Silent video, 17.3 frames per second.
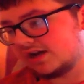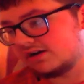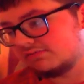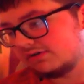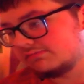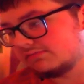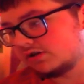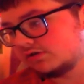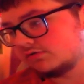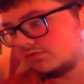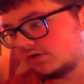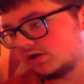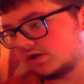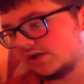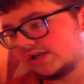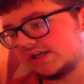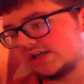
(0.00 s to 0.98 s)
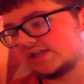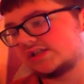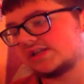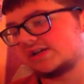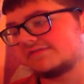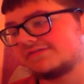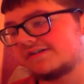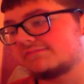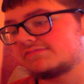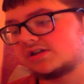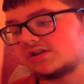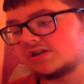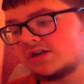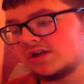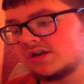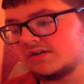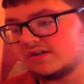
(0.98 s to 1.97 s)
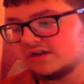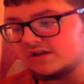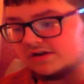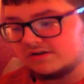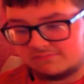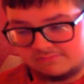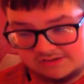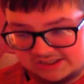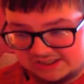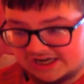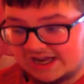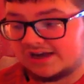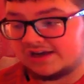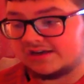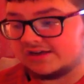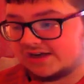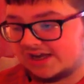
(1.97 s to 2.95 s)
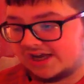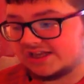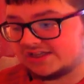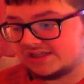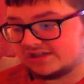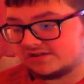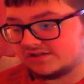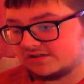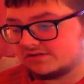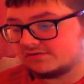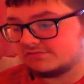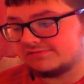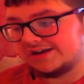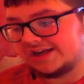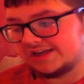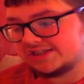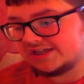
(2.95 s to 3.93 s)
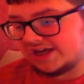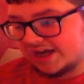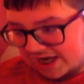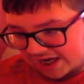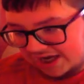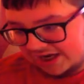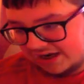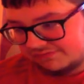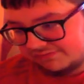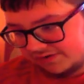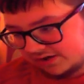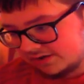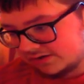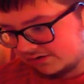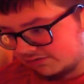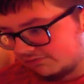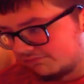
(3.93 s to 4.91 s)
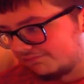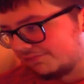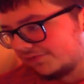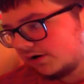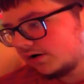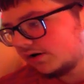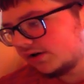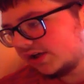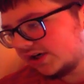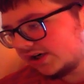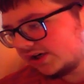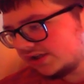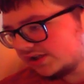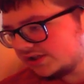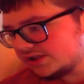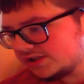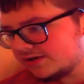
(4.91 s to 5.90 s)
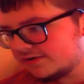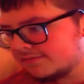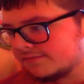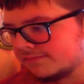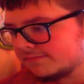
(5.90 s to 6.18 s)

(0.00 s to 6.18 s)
And a 1-1 draw against Southampton, which again isn't great either for United.